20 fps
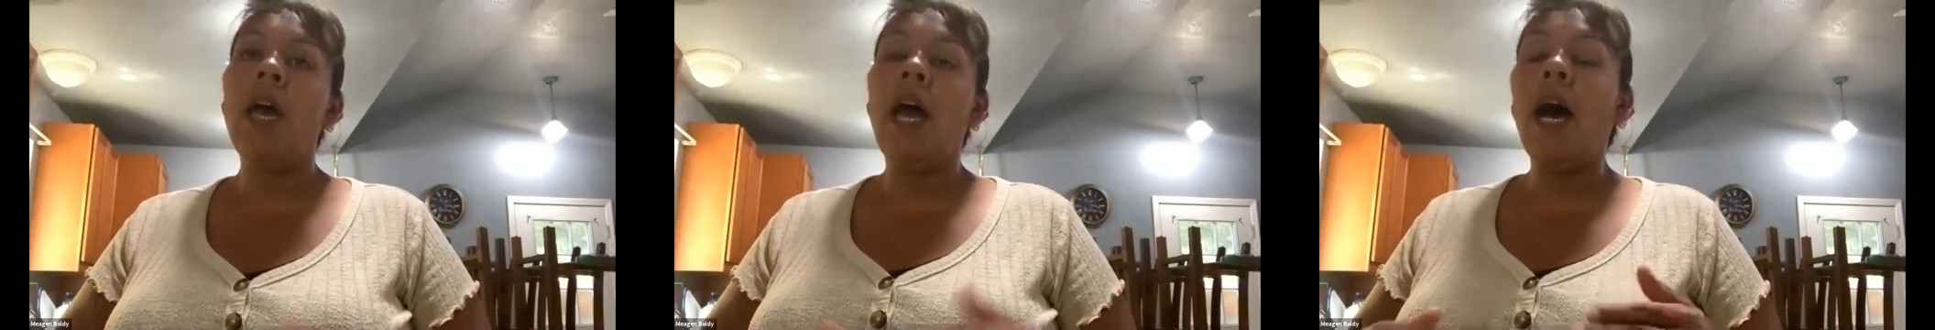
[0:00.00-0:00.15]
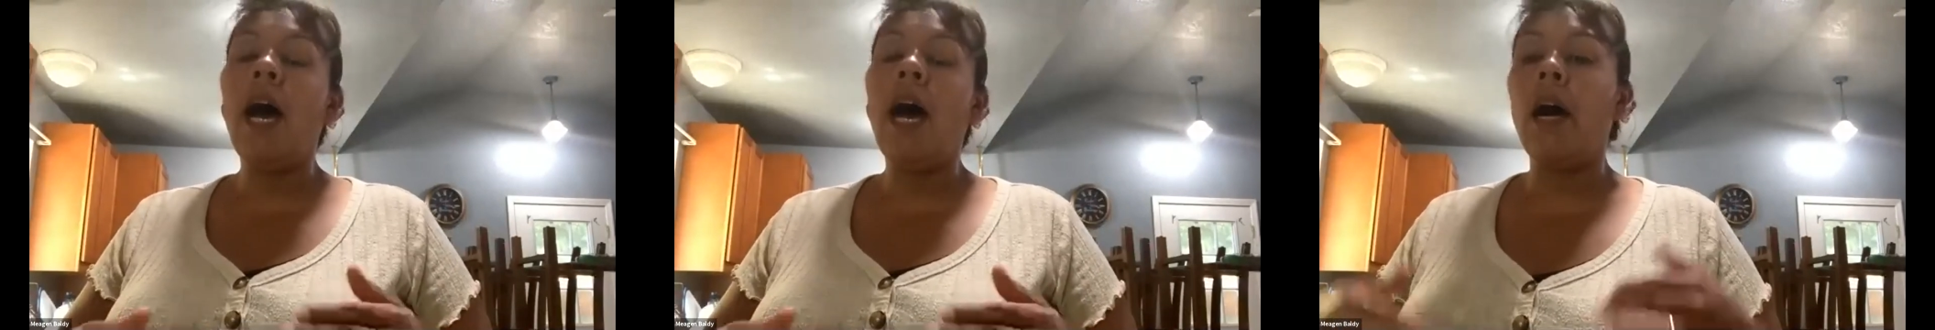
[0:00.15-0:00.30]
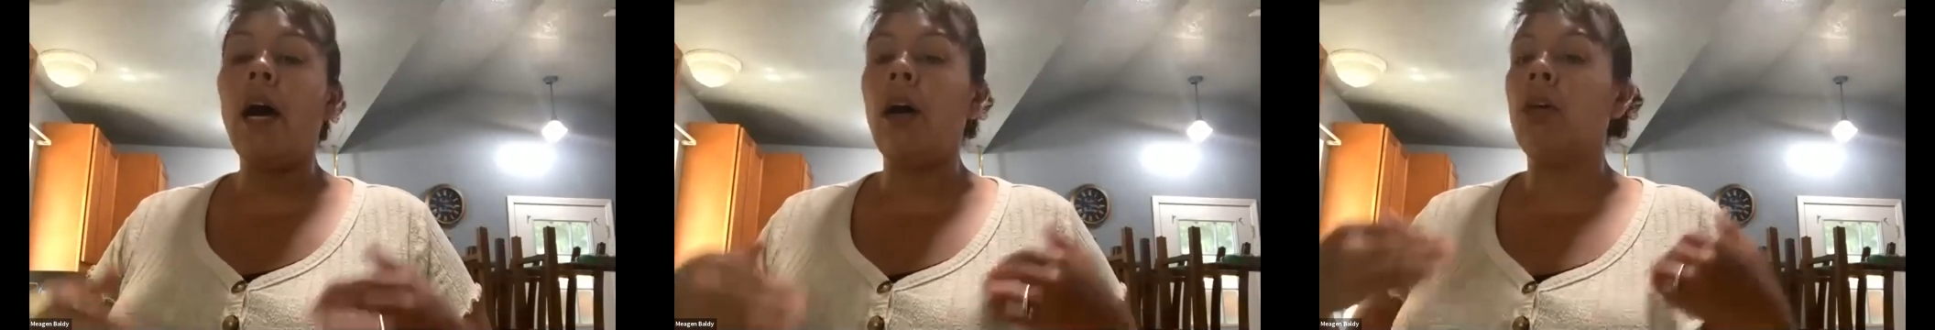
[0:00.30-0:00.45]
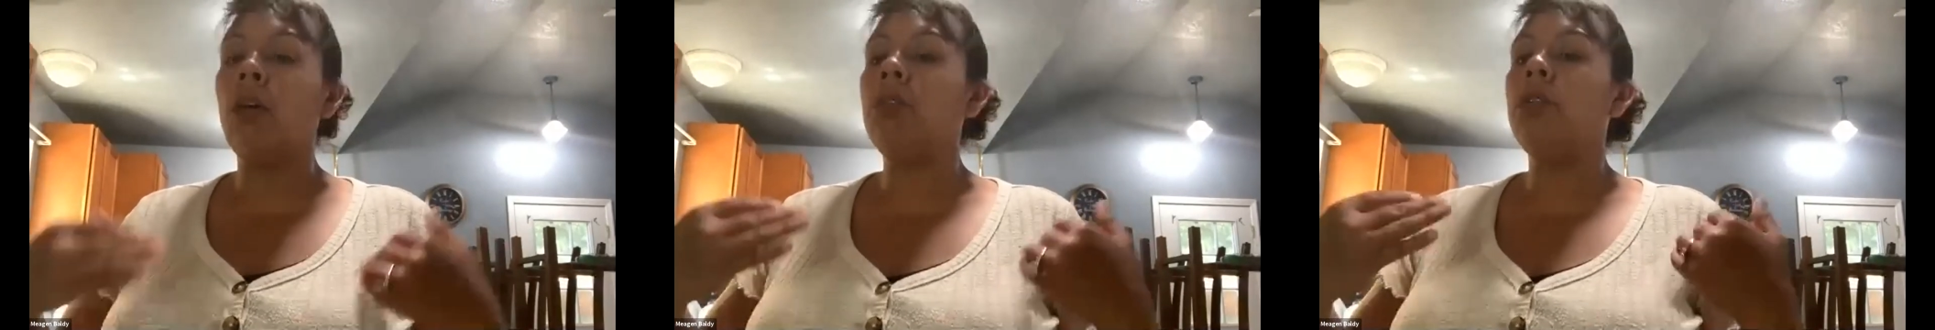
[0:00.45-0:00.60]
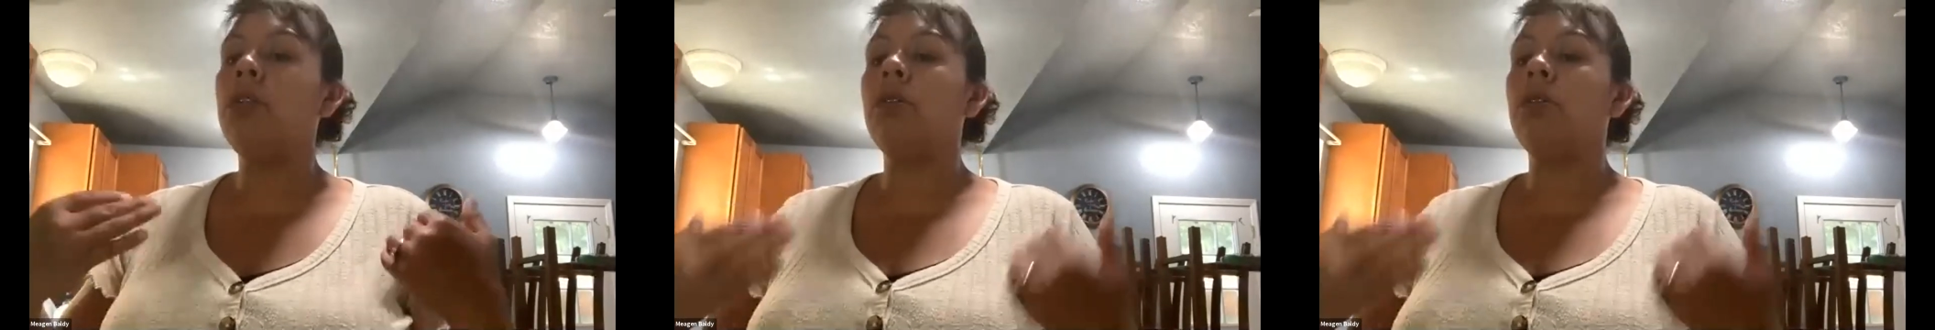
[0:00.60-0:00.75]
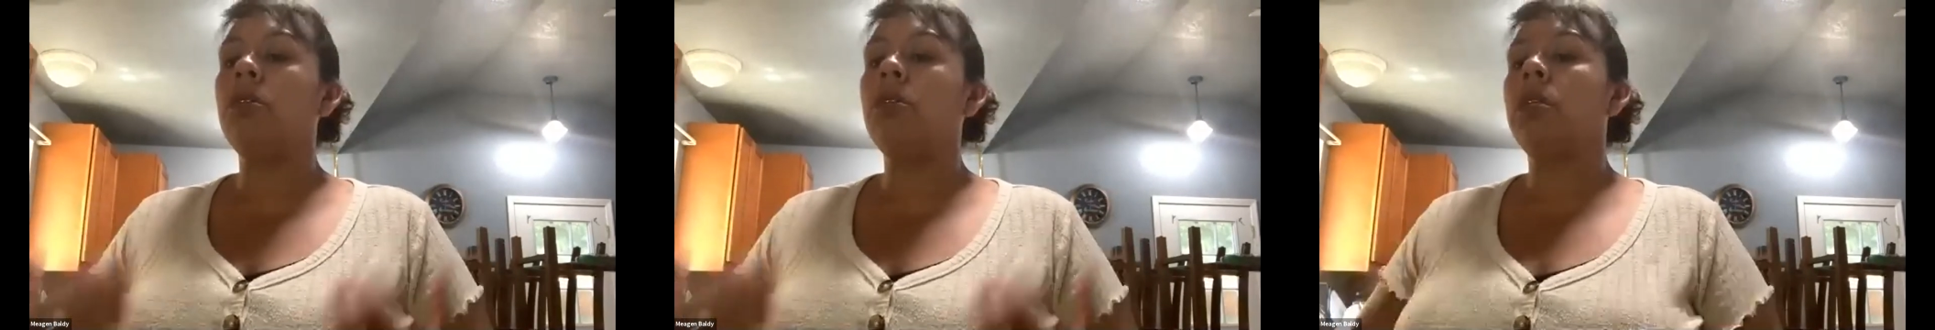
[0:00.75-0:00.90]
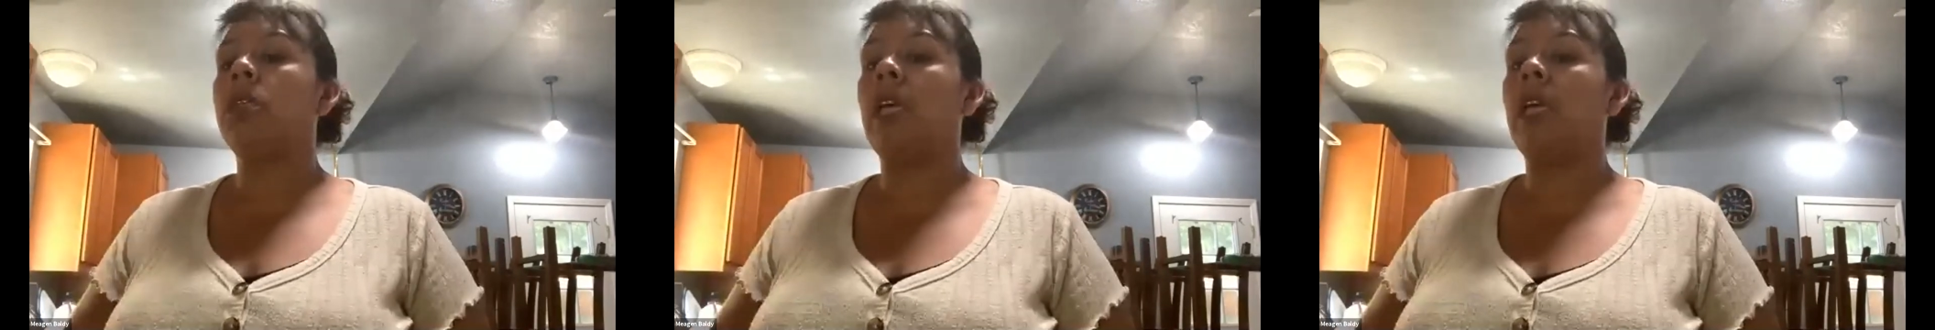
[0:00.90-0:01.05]
how to
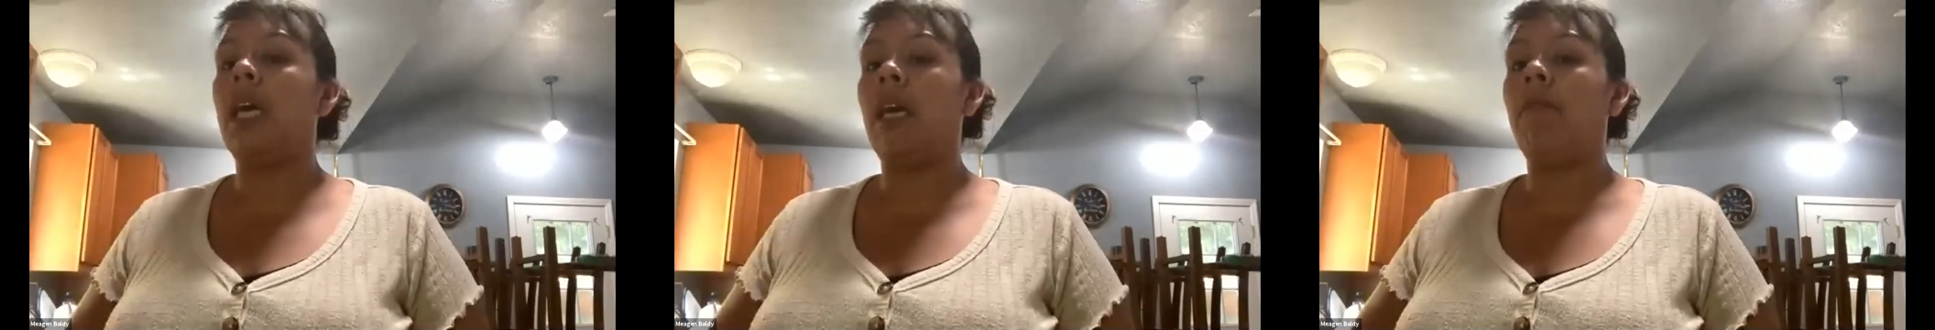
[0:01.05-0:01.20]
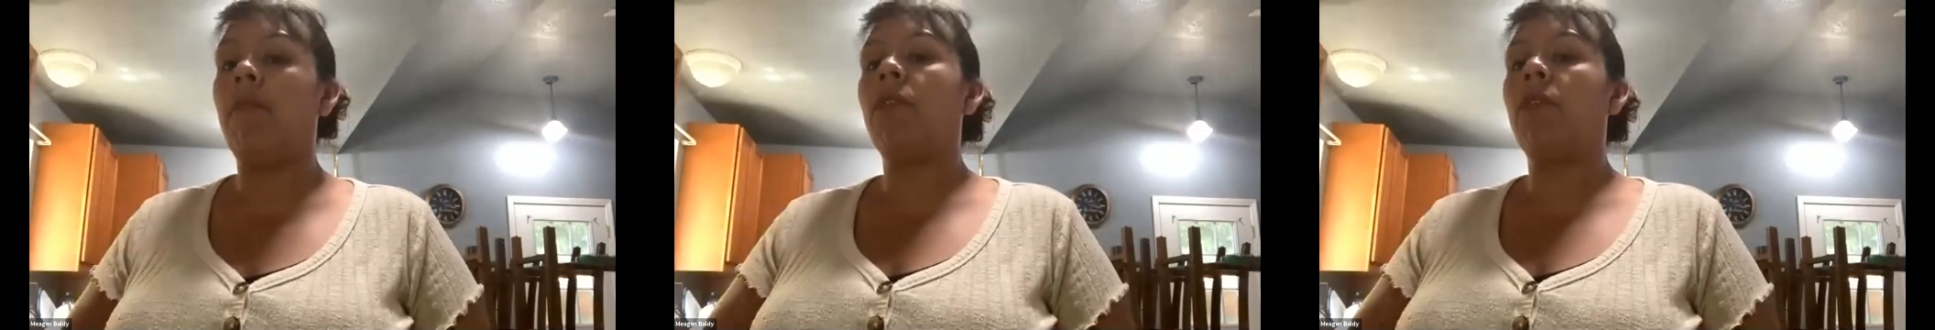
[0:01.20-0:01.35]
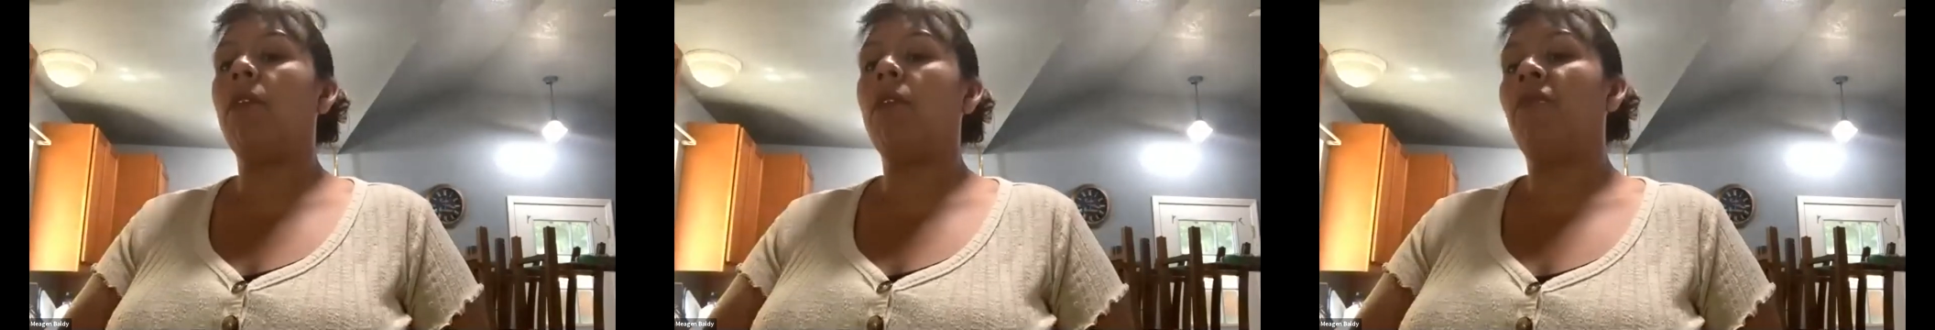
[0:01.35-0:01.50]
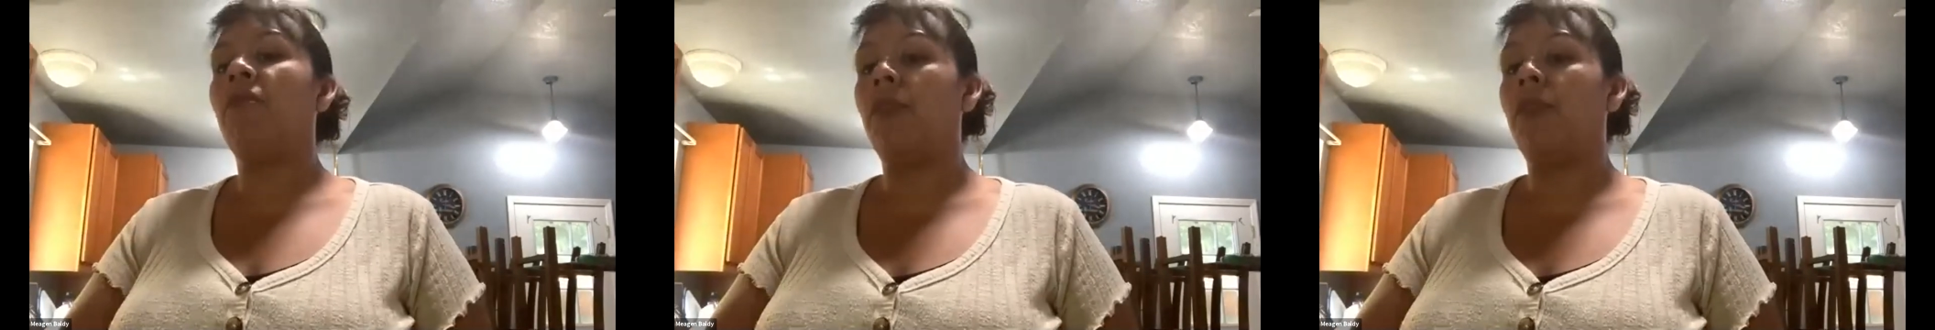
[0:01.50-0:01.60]
save the